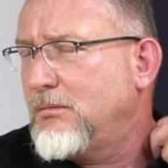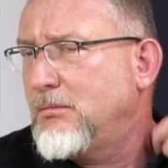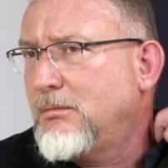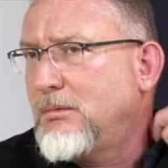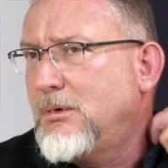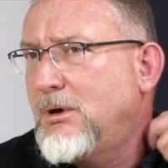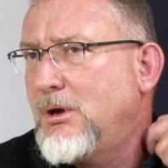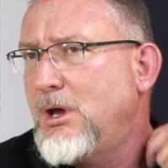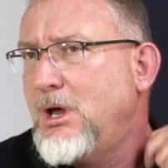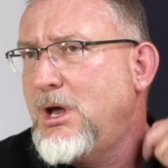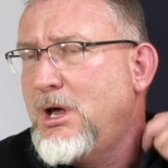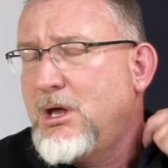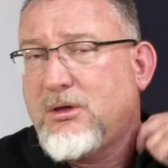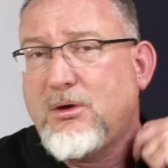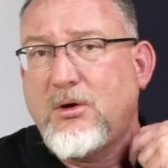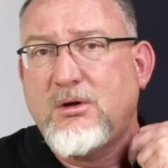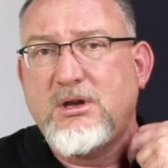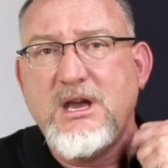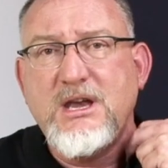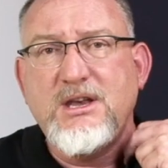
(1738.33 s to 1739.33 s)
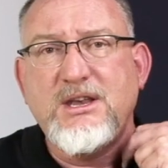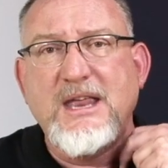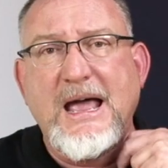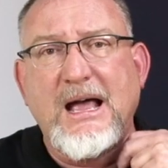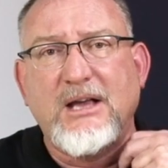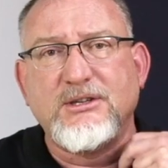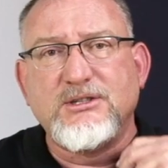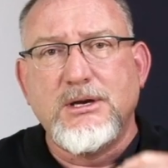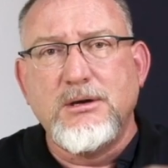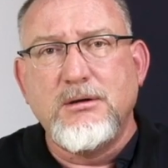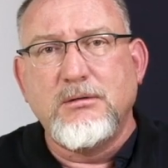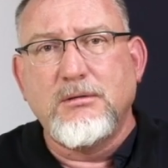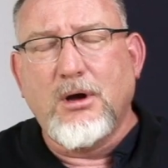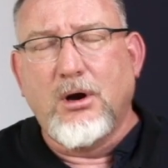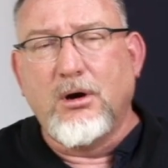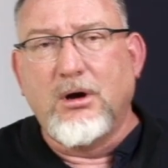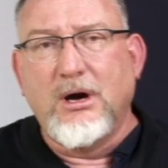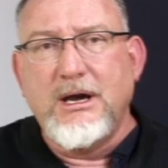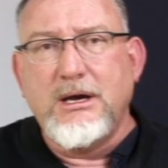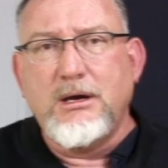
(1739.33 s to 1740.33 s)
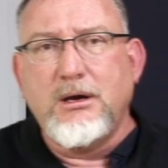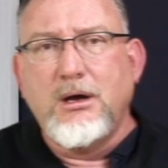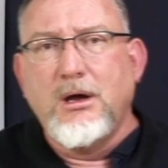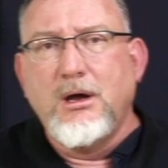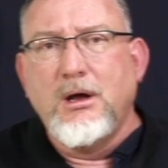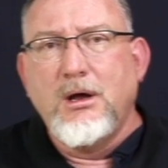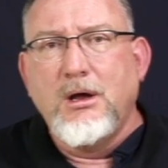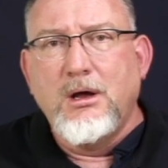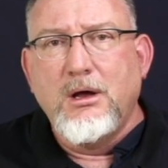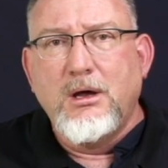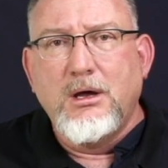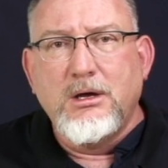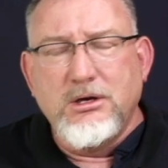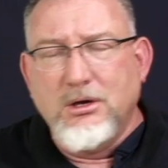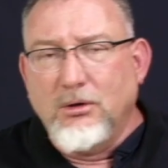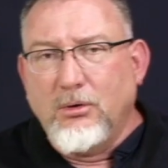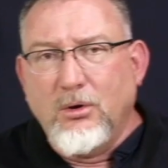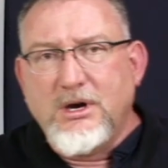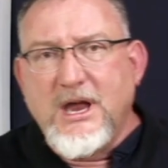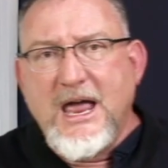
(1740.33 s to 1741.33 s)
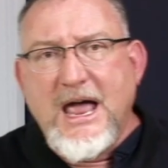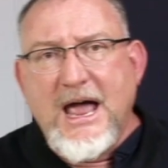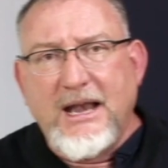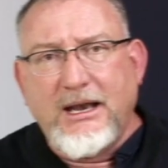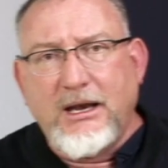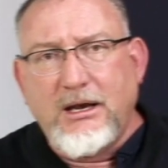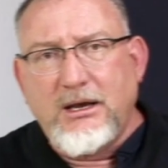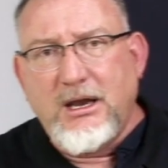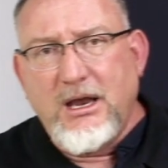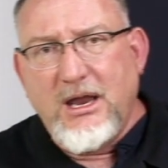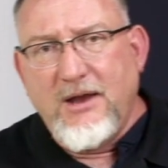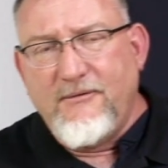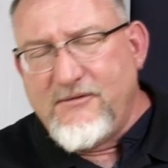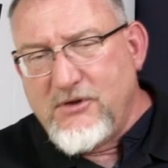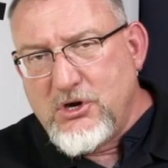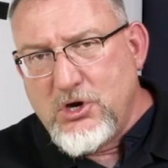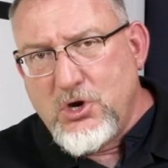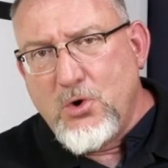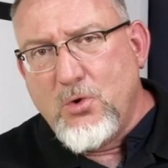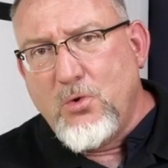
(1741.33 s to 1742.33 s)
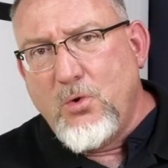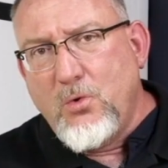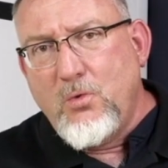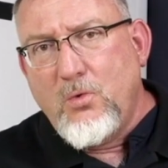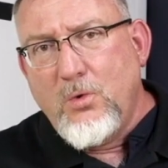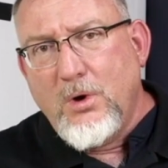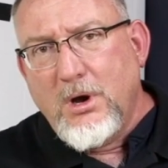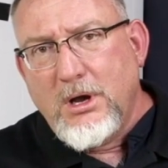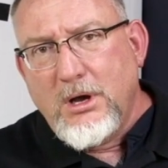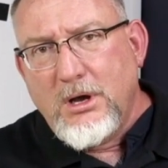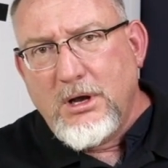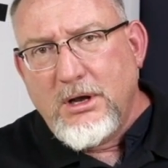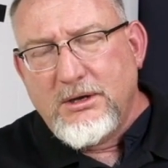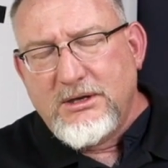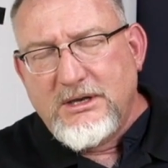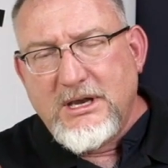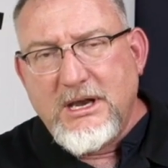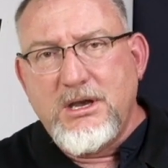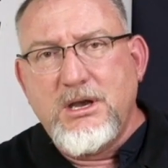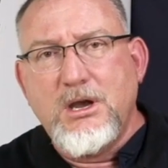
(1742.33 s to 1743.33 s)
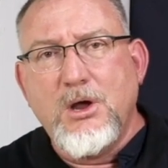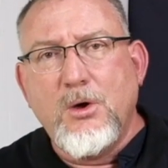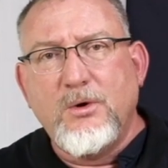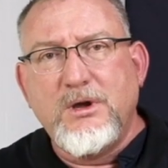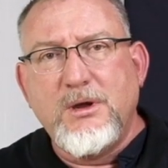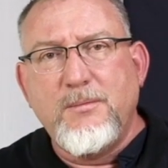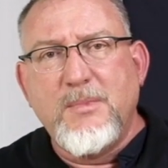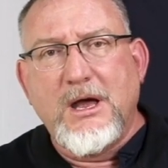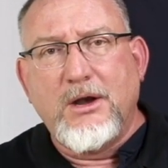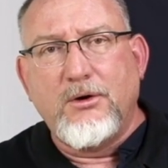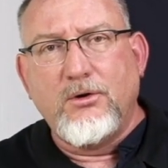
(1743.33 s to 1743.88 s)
13,000, all right? You look at it, if you didn't know any better, you would